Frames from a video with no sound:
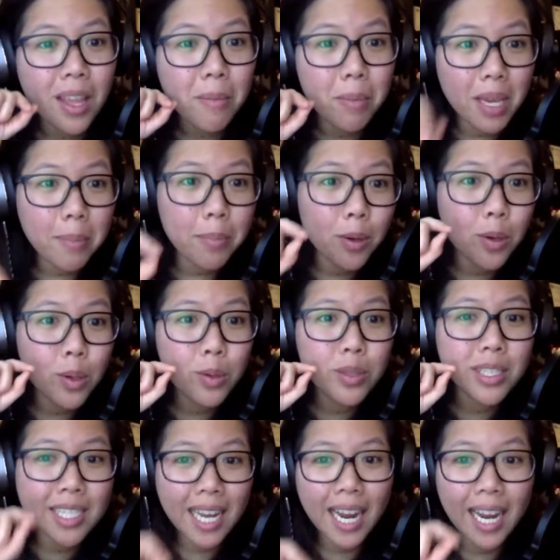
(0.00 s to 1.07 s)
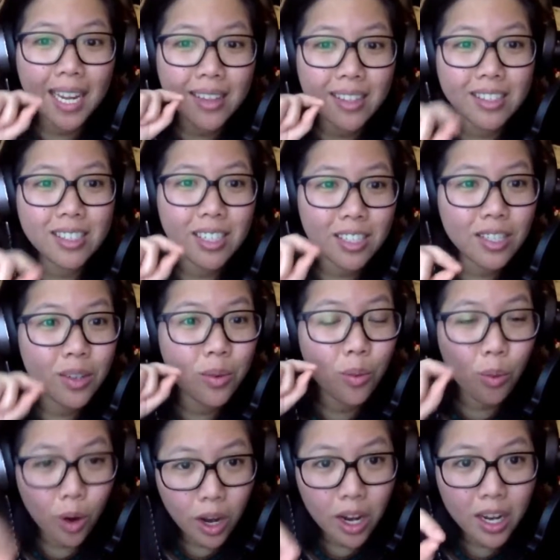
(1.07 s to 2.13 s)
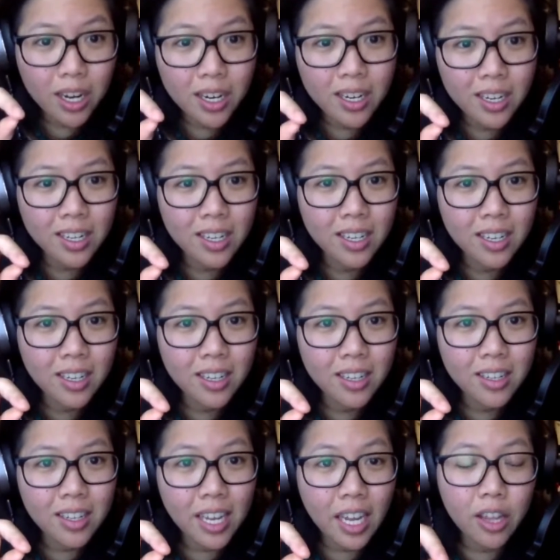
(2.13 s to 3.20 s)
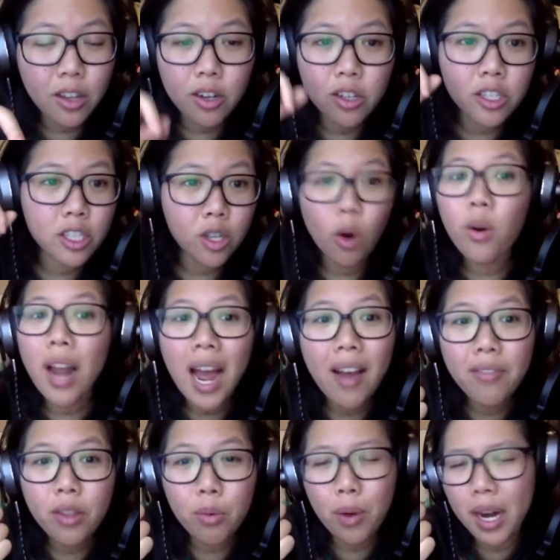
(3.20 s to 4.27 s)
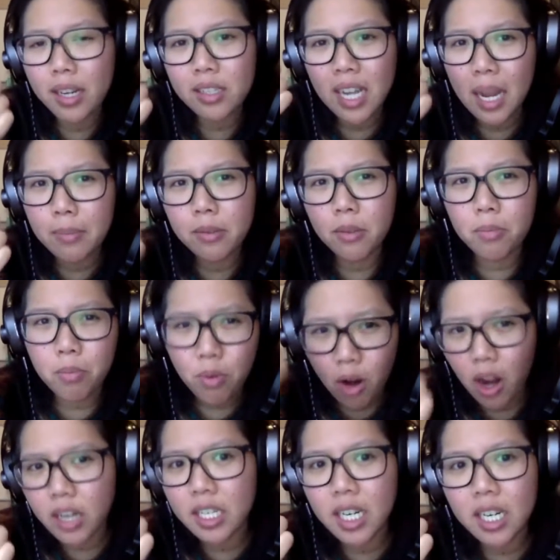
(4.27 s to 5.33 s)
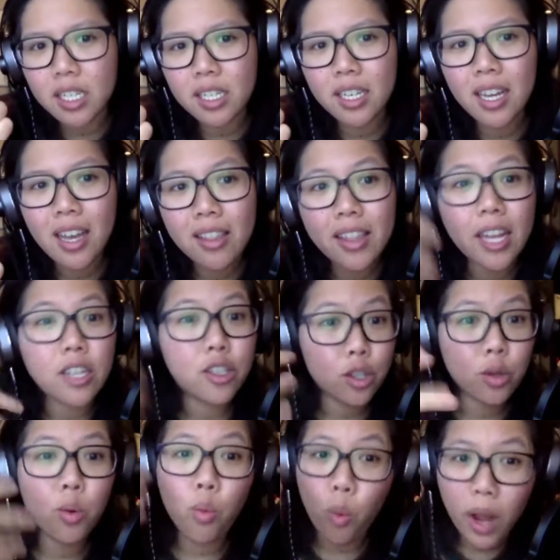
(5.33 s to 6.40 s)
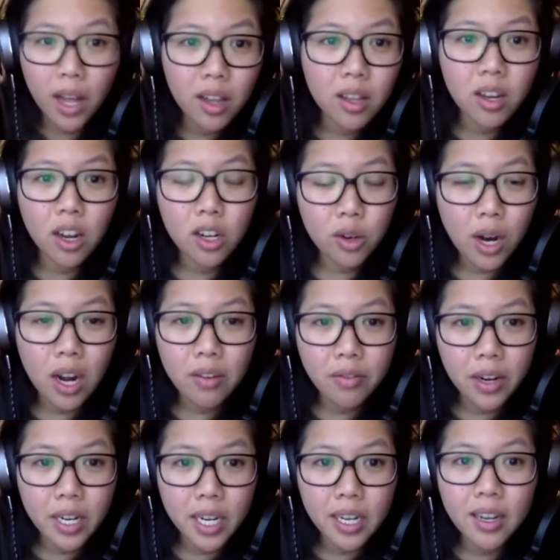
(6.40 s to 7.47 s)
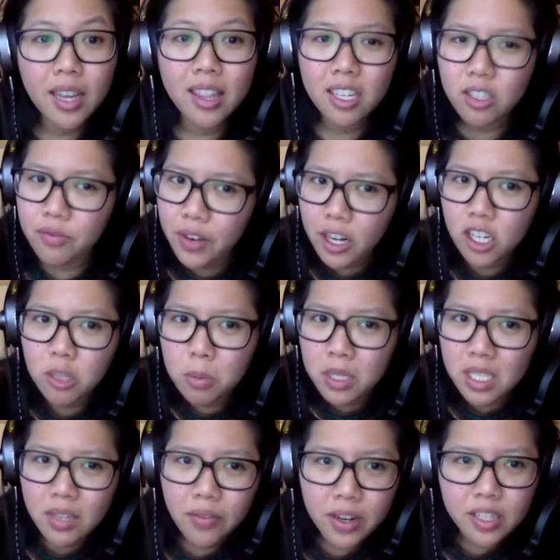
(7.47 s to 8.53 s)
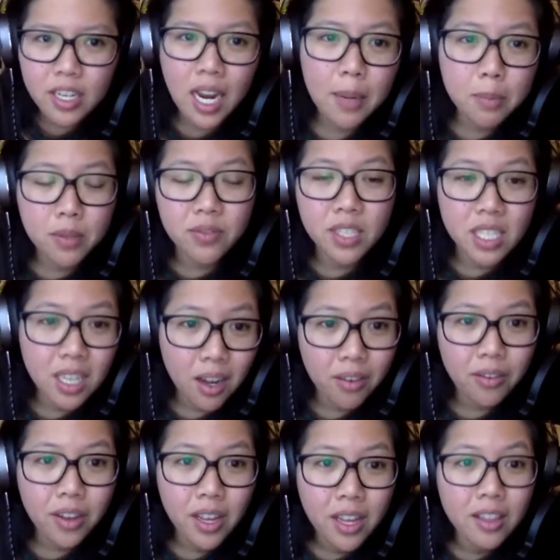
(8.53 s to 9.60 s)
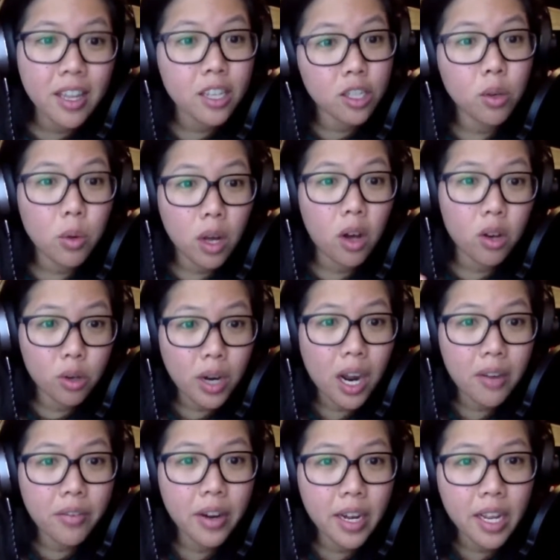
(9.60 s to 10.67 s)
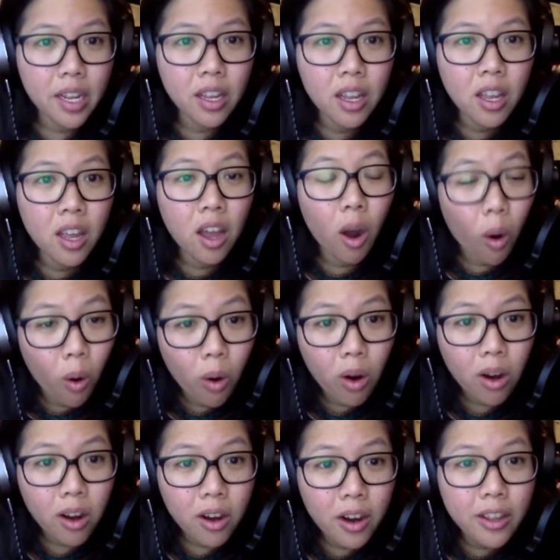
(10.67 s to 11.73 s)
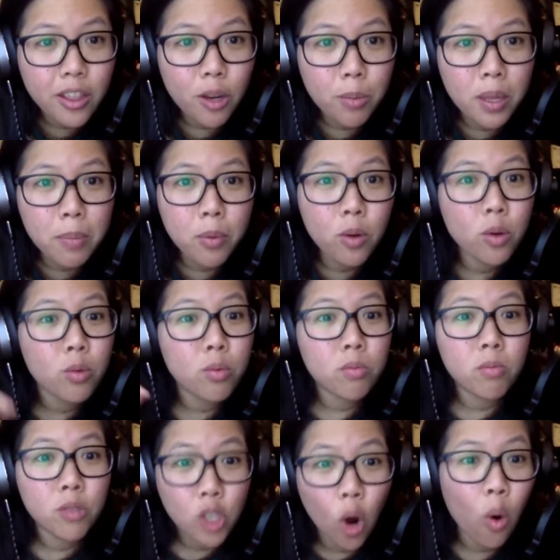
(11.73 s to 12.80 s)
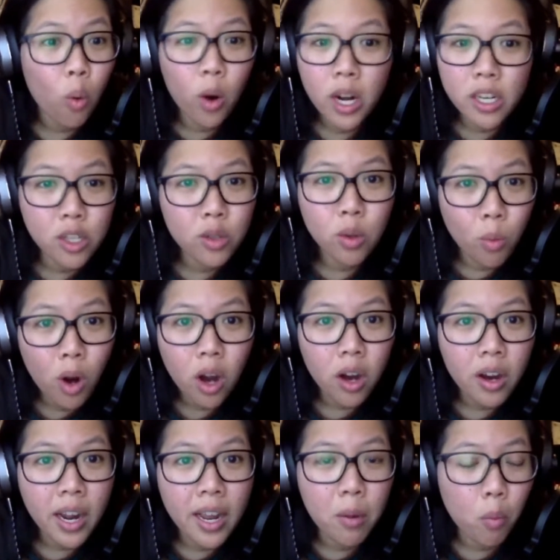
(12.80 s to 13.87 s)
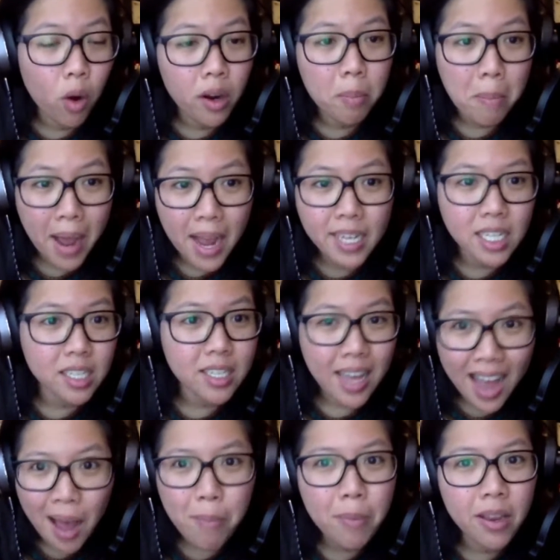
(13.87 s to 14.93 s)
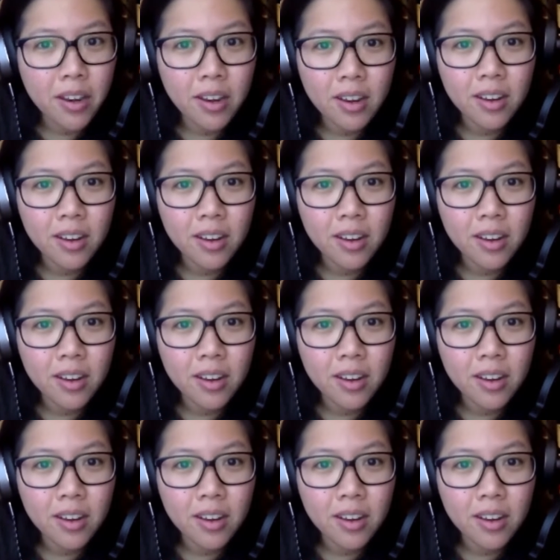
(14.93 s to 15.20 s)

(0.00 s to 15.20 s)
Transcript: People who say this doesn't work either don't have the right types of projects that do well on crowdfunding, and there's very specific types of stuff that do well on crowdfunding, or they're people who don't want to do the work and want magic to happen.